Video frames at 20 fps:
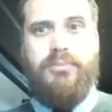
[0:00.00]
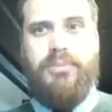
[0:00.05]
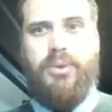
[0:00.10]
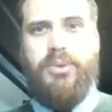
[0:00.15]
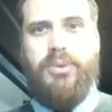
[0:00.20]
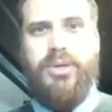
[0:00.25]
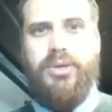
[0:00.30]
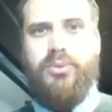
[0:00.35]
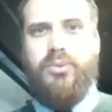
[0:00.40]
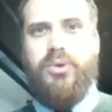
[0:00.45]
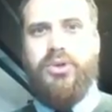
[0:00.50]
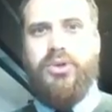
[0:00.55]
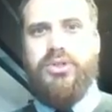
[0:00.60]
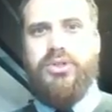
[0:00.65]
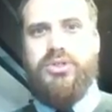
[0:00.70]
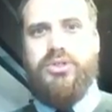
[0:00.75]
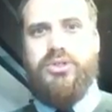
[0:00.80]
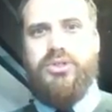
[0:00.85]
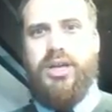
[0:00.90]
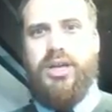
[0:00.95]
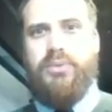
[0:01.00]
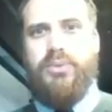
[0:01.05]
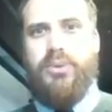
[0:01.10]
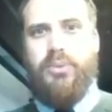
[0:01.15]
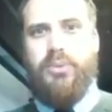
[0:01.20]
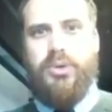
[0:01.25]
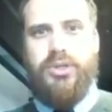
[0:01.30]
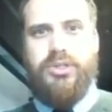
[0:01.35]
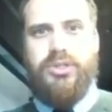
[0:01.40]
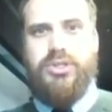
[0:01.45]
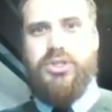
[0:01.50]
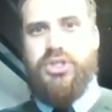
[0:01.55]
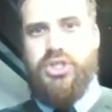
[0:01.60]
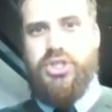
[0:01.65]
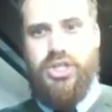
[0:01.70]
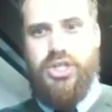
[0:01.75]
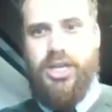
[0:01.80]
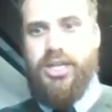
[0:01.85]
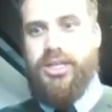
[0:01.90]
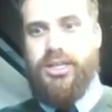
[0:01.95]
But we don't want it to do that. We want it to
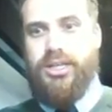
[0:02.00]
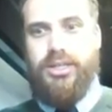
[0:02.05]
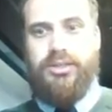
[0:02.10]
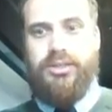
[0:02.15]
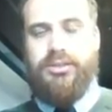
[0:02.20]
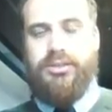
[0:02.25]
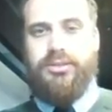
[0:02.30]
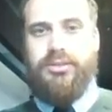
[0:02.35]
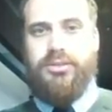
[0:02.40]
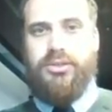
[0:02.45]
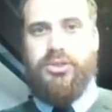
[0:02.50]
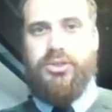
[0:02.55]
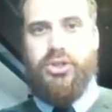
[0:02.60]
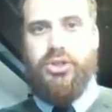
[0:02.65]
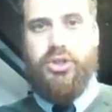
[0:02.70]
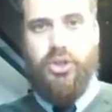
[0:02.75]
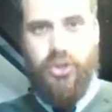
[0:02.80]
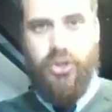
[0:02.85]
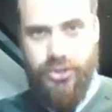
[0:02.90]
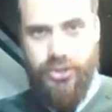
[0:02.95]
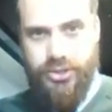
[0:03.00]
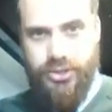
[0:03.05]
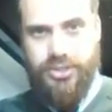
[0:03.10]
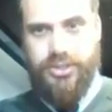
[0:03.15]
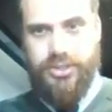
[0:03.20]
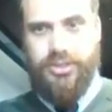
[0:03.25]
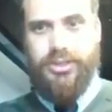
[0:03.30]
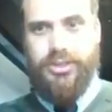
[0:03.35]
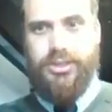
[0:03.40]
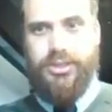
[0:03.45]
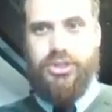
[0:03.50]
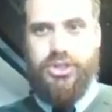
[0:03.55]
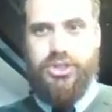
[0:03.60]
check it constantly.